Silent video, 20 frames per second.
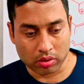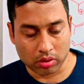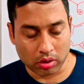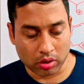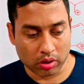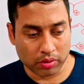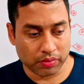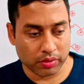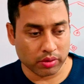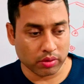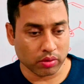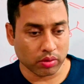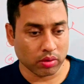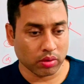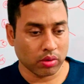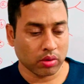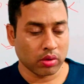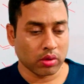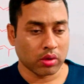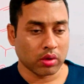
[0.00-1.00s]
All of you
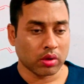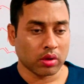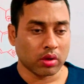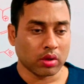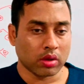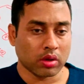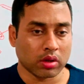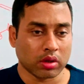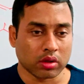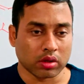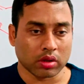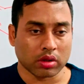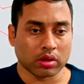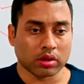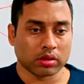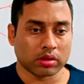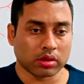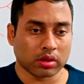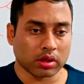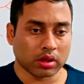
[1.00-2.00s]
know
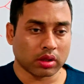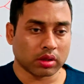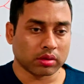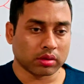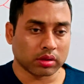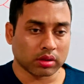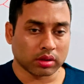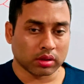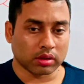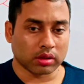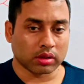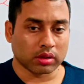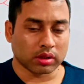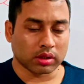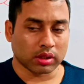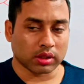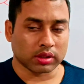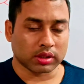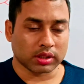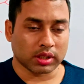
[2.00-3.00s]

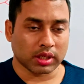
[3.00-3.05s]
the